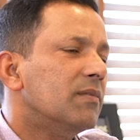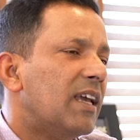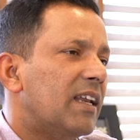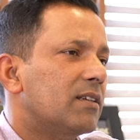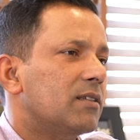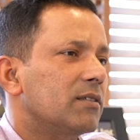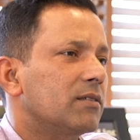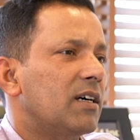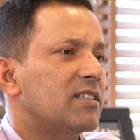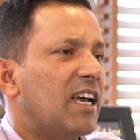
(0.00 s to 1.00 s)
get
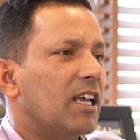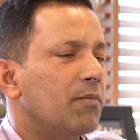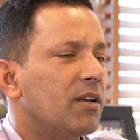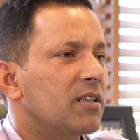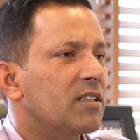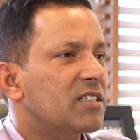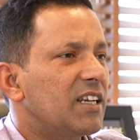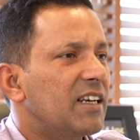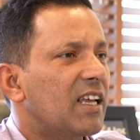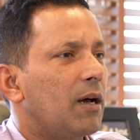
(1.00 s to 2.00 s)
assignment in the
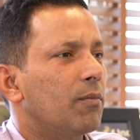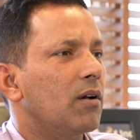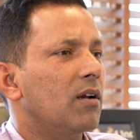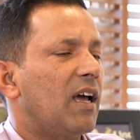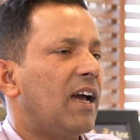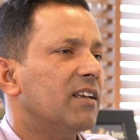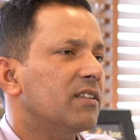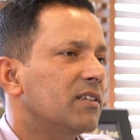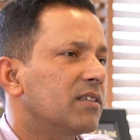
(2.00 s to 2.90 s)
state capital and in